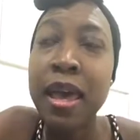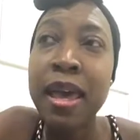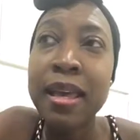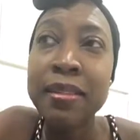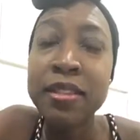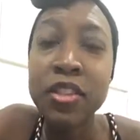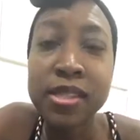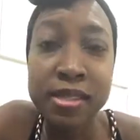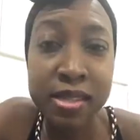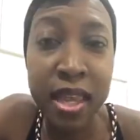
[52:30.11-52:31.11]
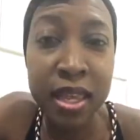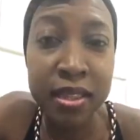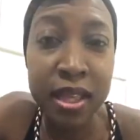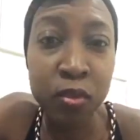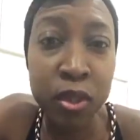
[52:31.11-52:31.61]
And she's saying
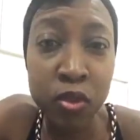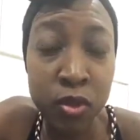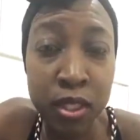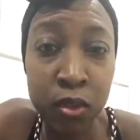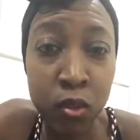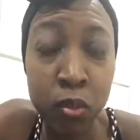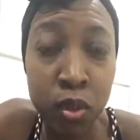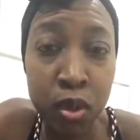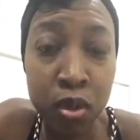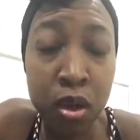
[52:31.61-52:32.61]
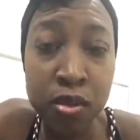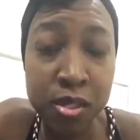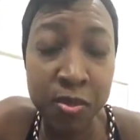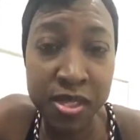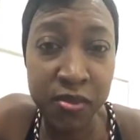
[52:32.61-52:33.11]
that what you need to work on
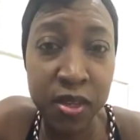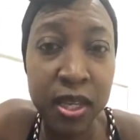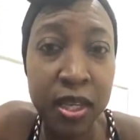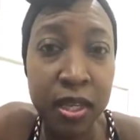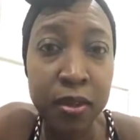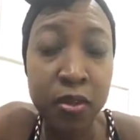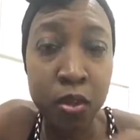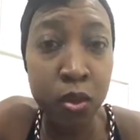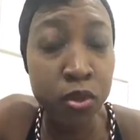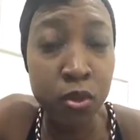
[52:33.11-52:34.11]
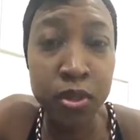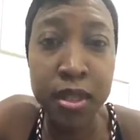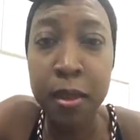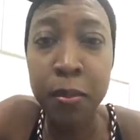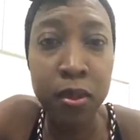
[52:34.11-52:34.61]
specifically, go to a
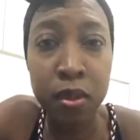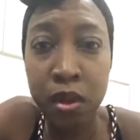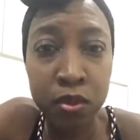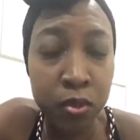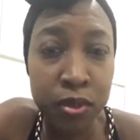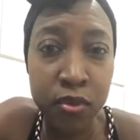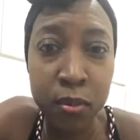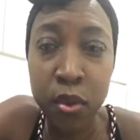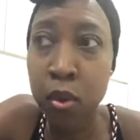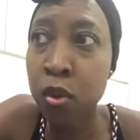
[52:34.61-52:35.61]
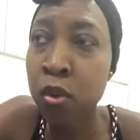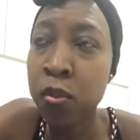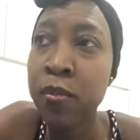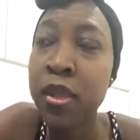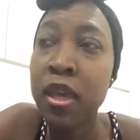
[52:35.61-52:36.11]
temple or do it from your
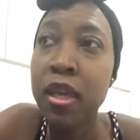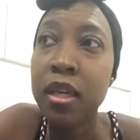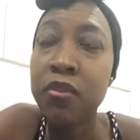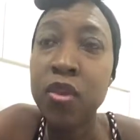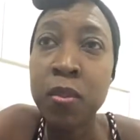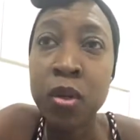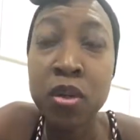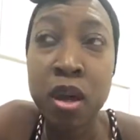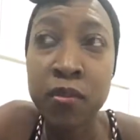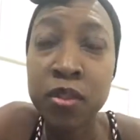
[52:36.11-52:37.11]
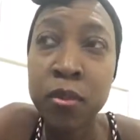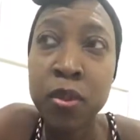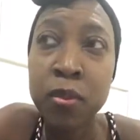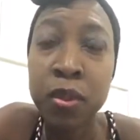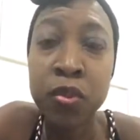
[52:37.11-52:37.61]
home if you are more
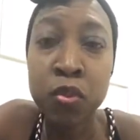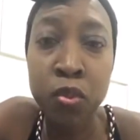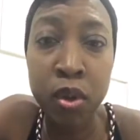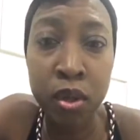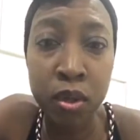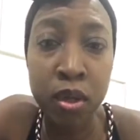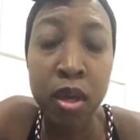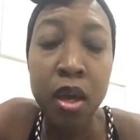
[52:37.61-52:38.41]
comfortable, but work